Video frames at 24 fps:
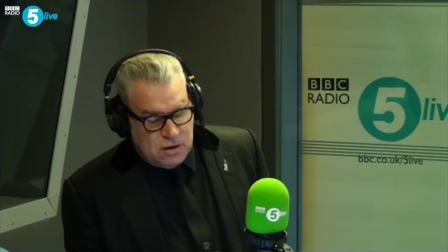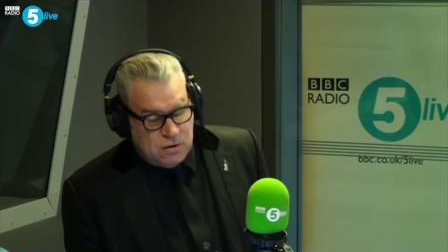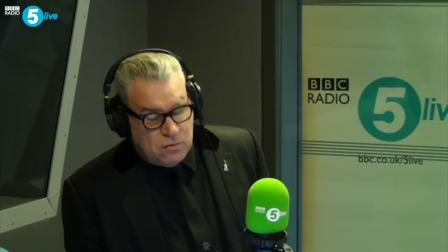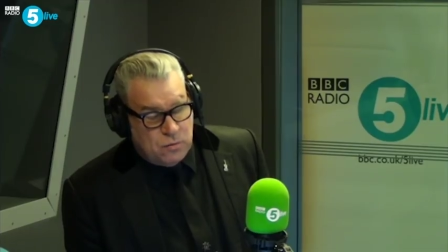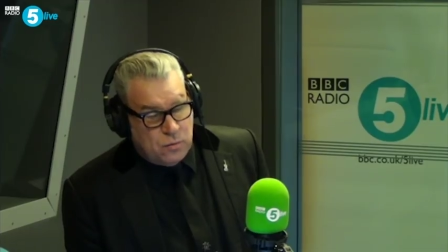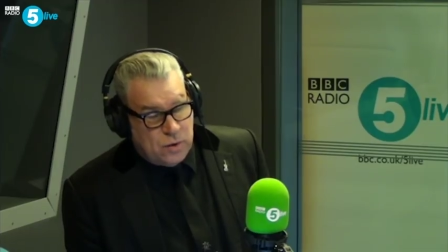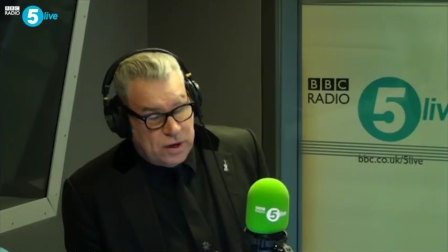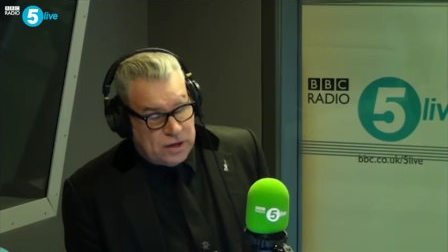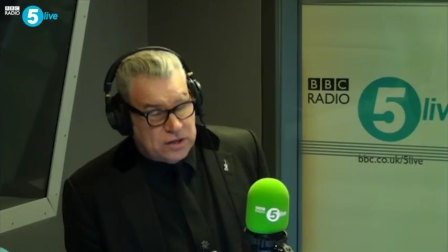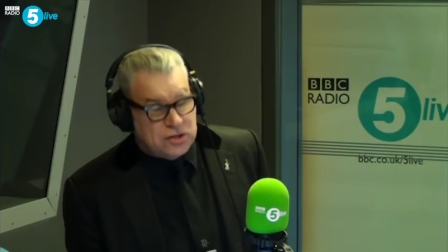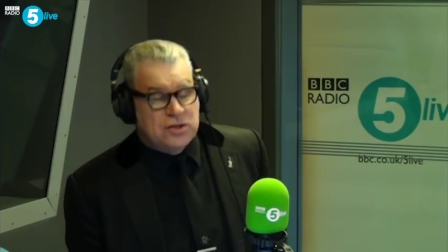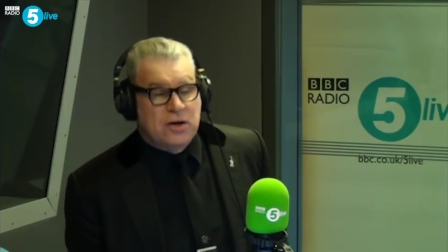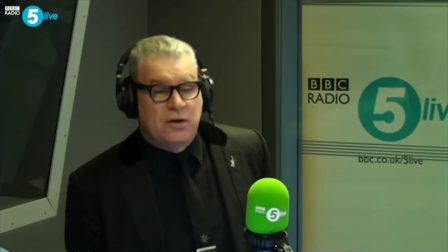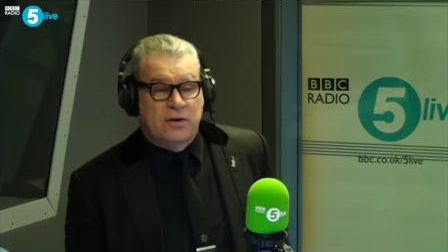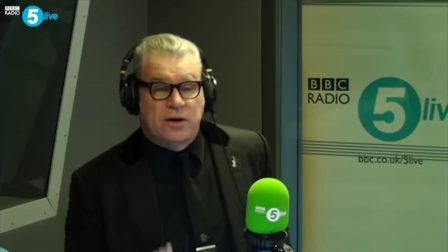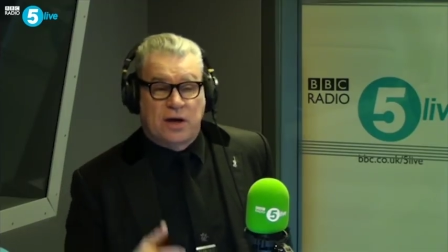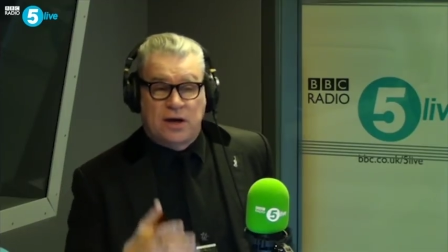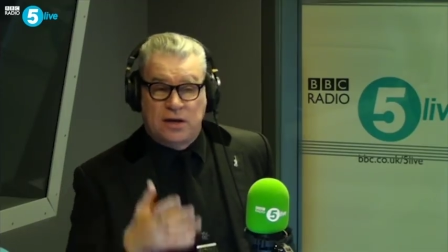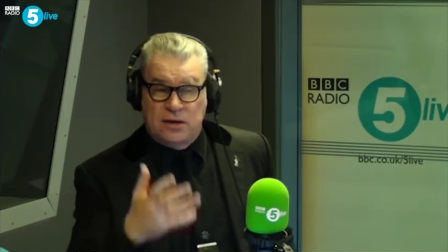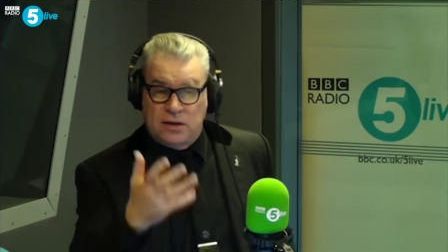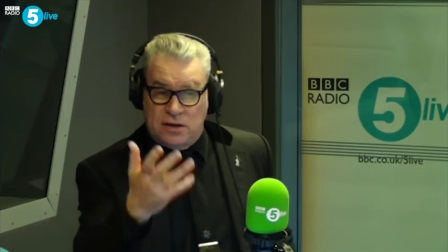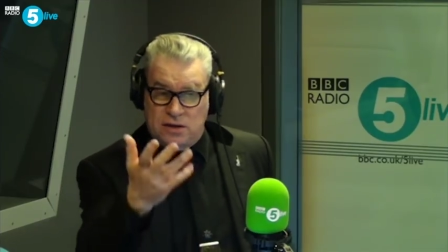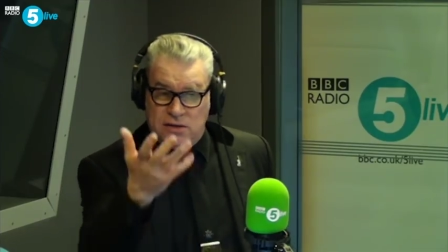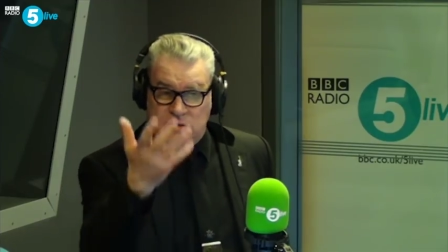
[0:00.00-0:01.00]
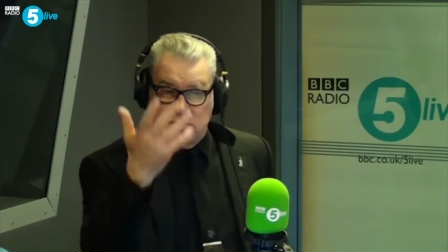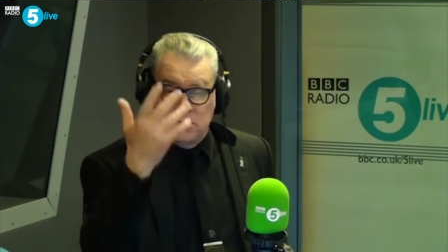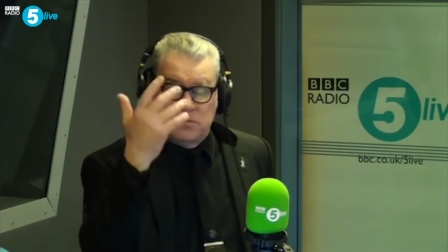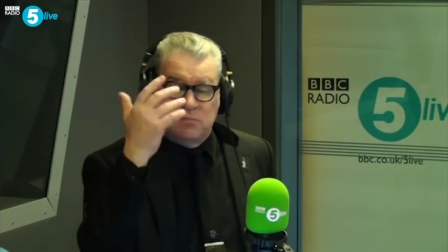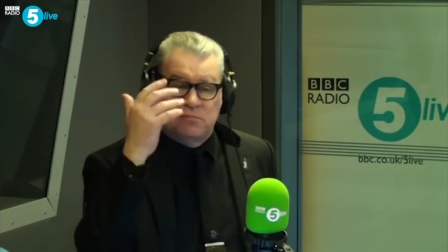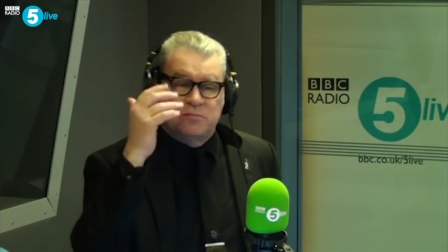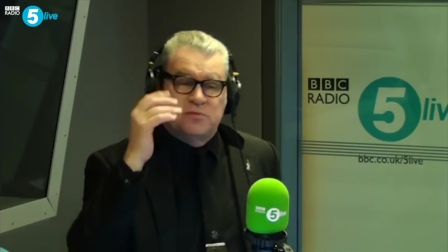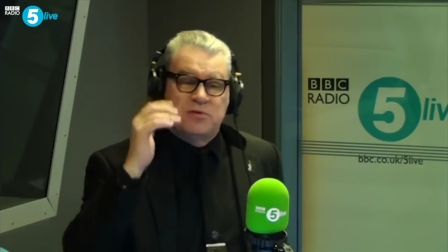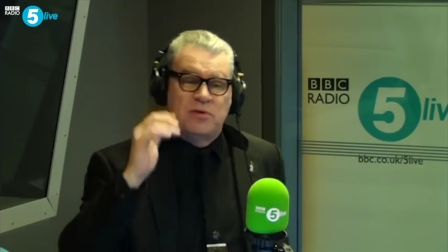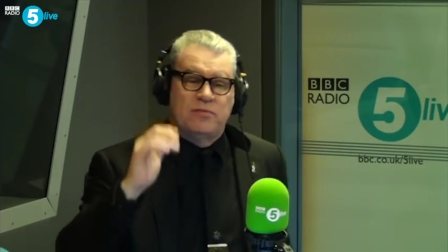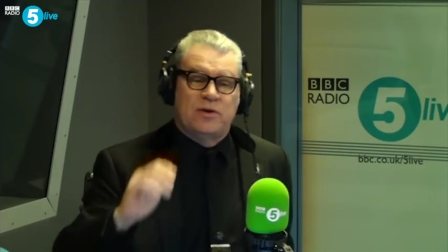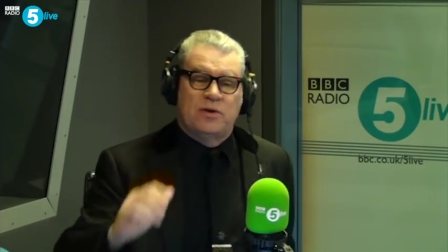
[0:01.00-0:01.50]
which, okay, here's a
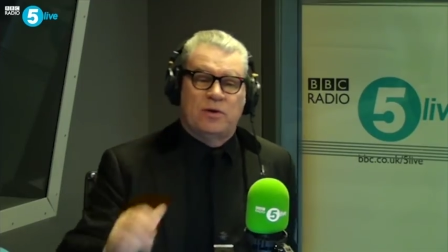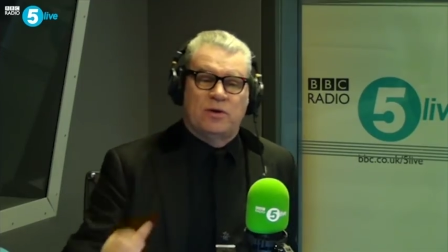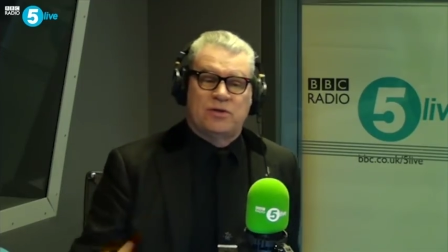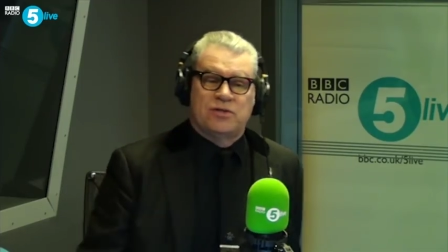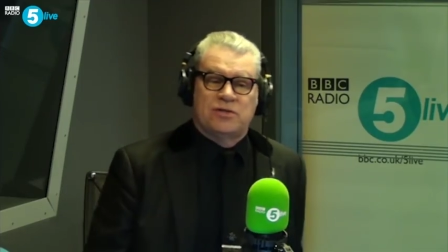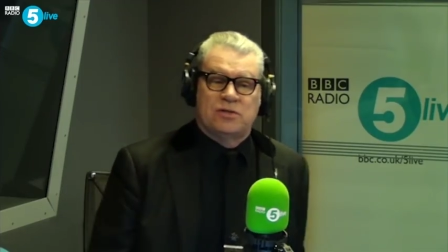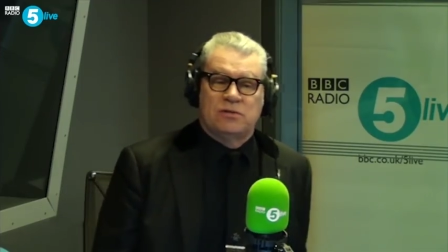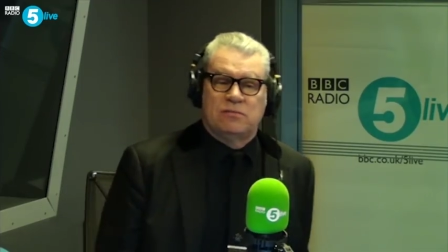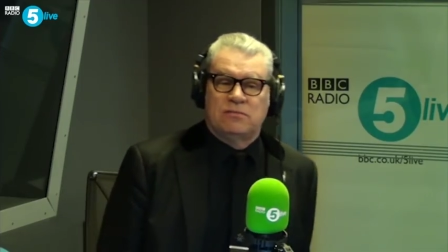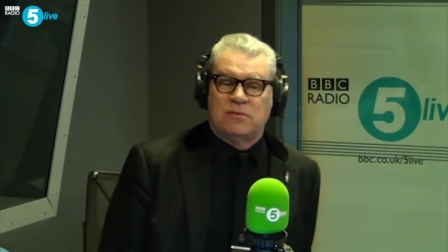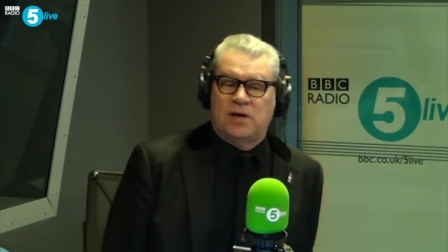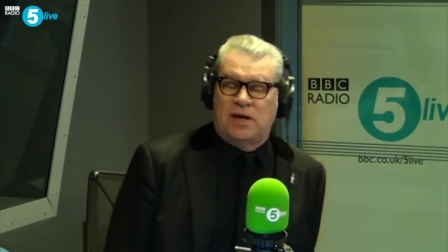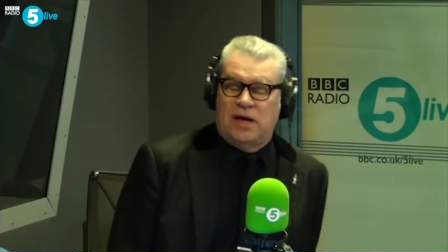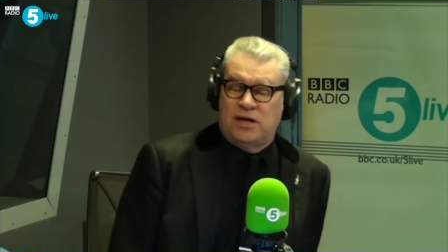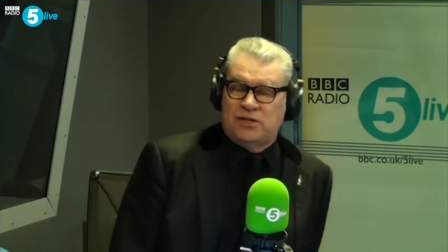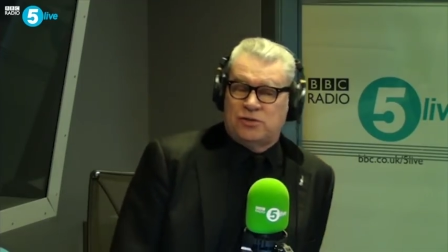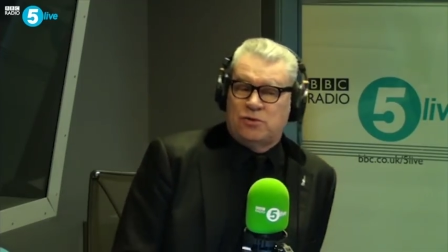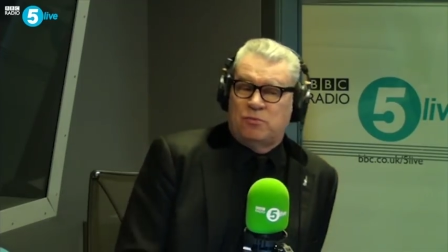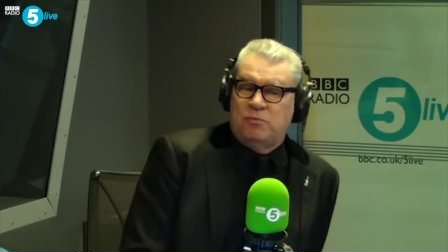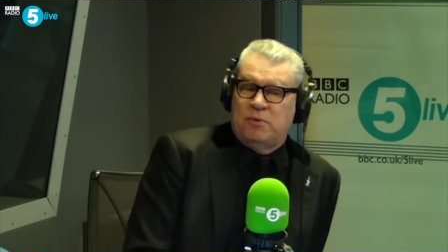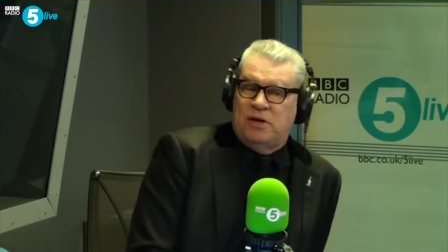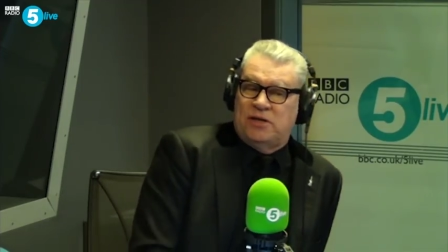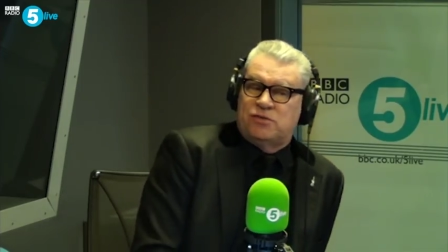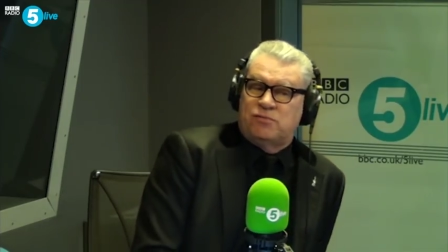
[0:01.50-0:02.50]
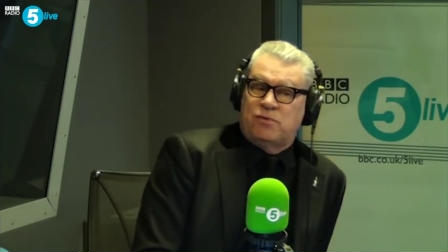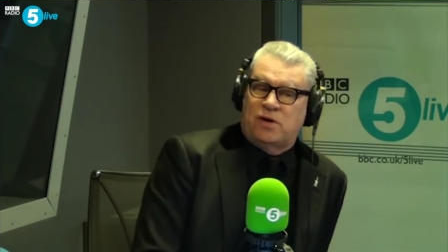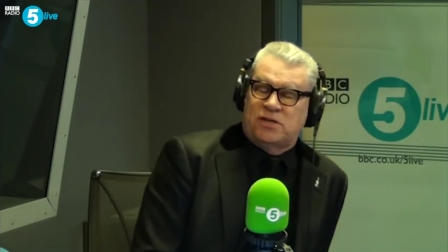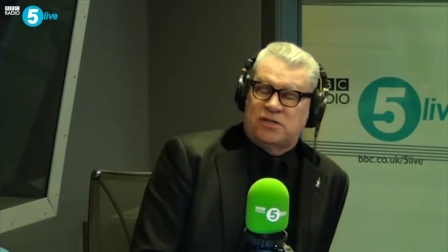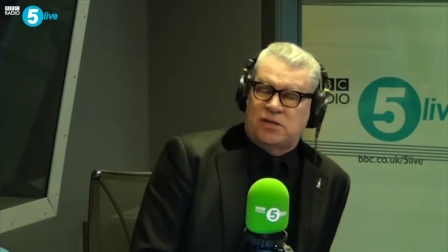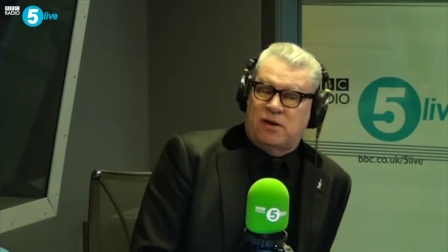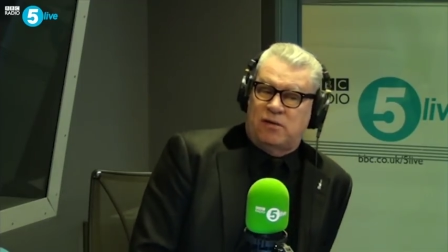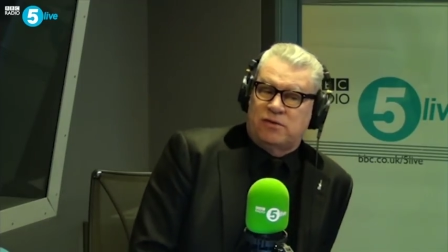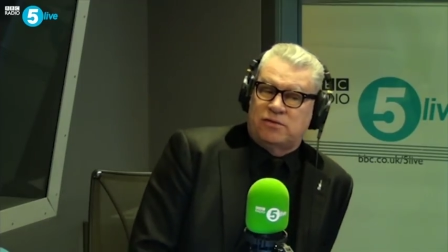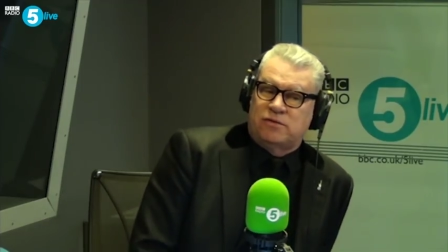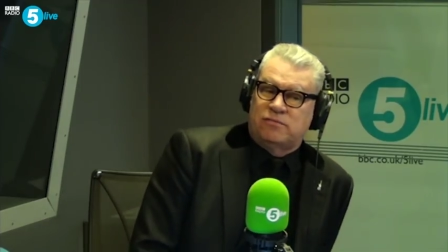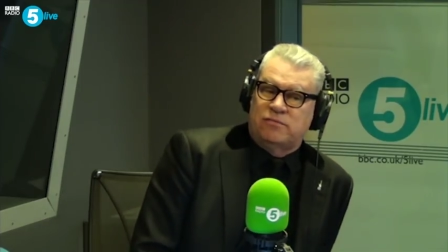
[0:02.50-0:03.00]
trivia question hit or miss Rex
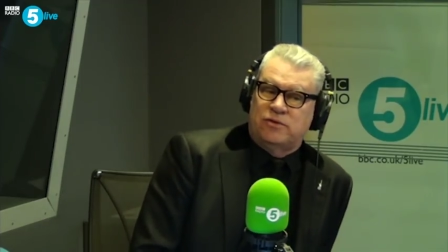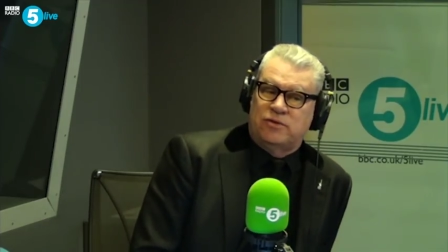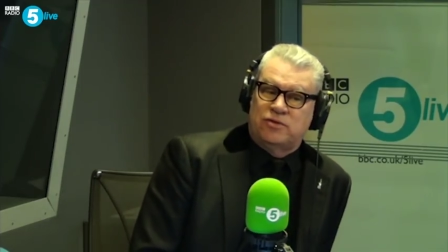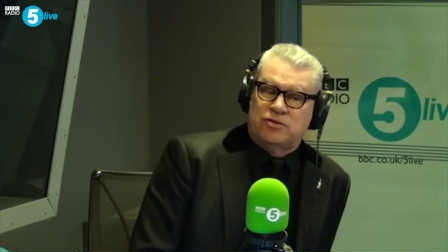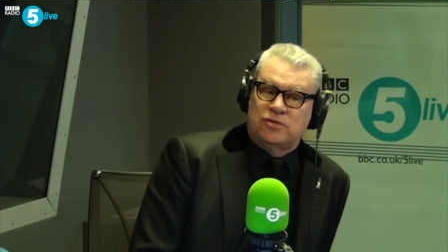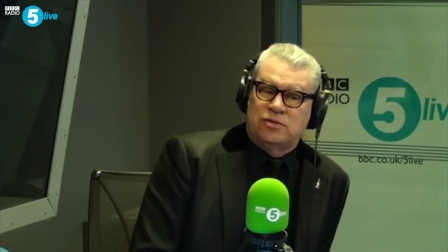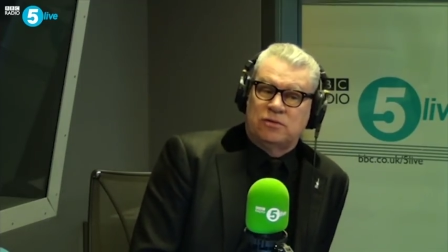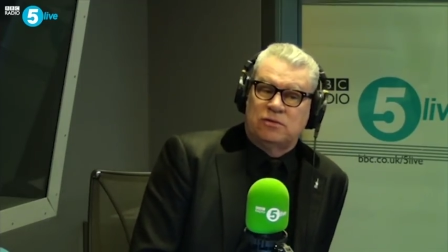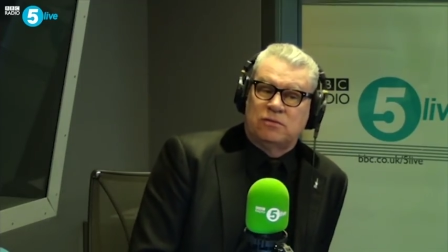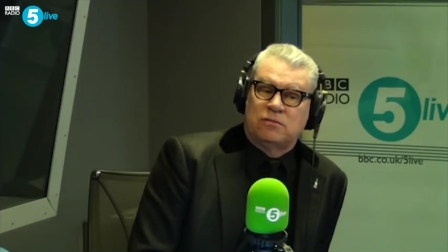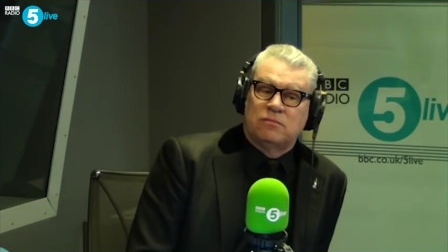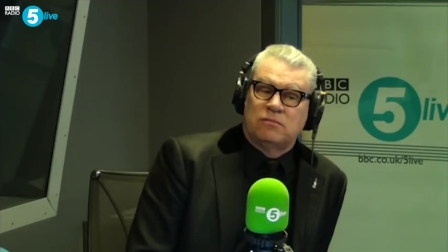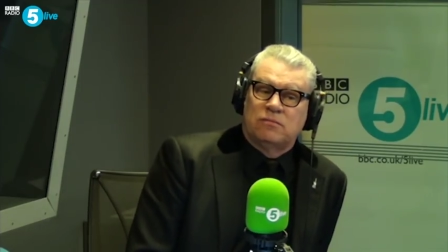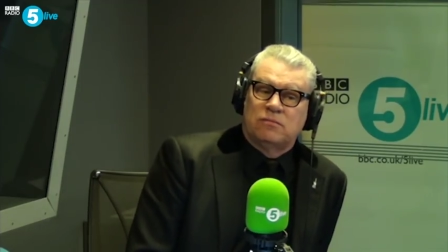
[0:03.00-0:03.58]
Harrison version?